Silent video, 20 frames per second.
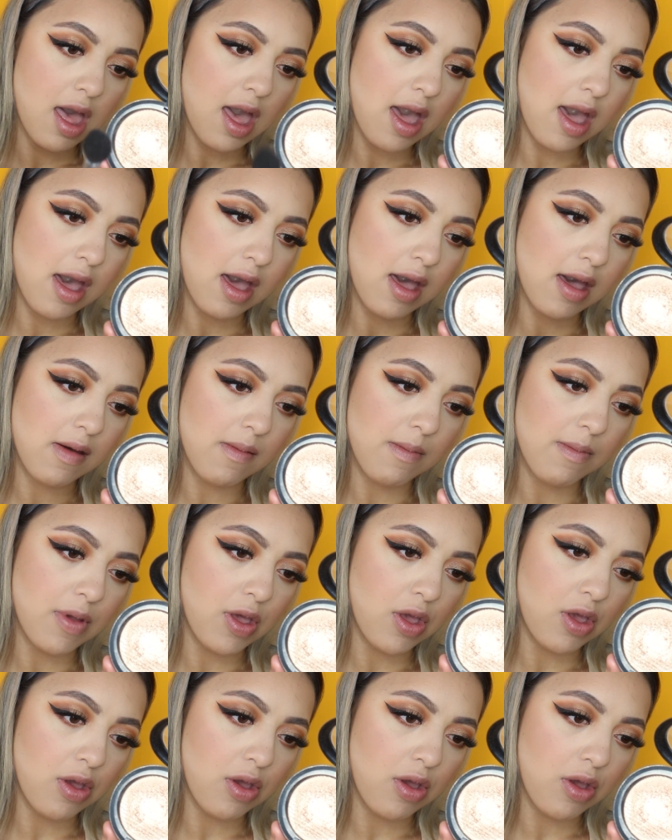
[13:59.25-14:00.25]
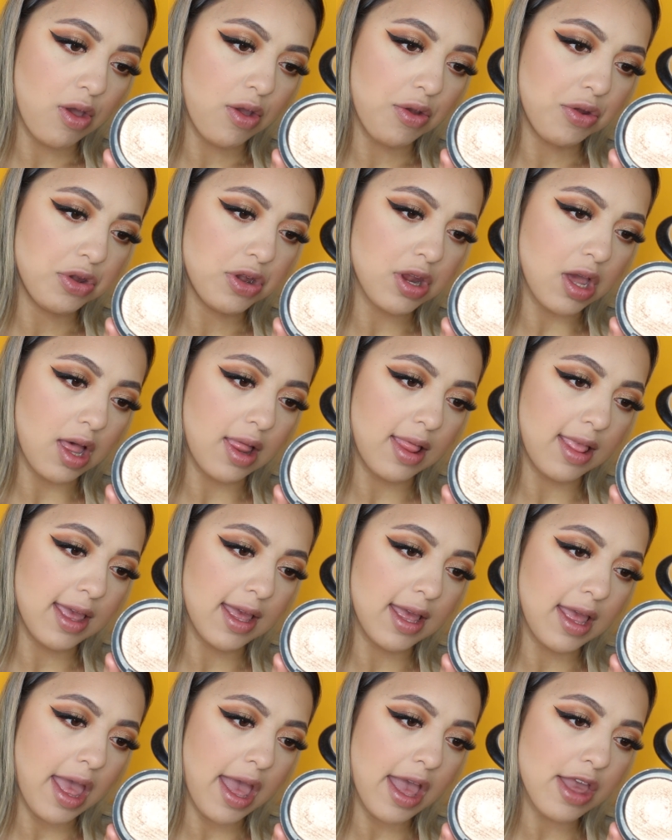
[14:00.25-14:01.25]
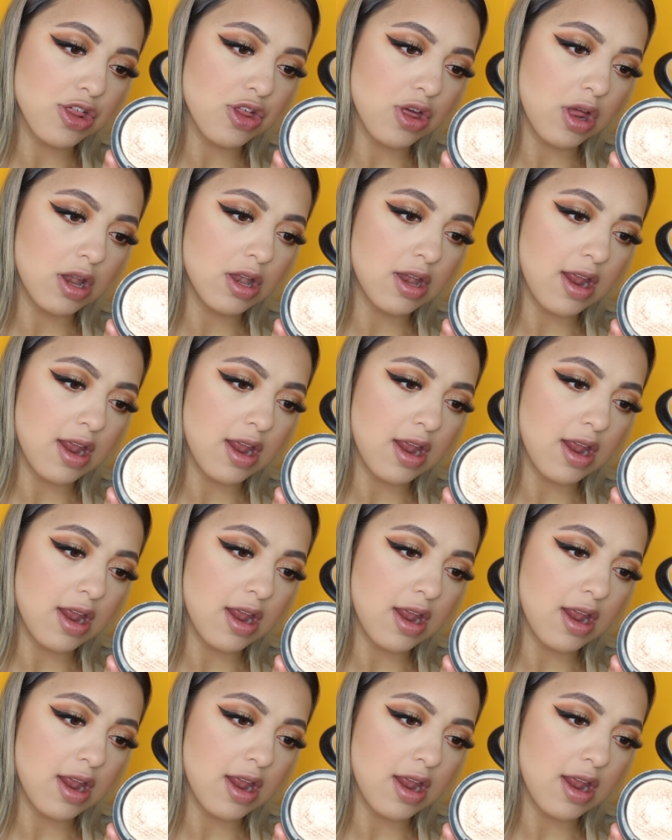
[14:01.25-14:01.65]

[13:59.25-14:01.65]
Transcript: Oh Darling Extra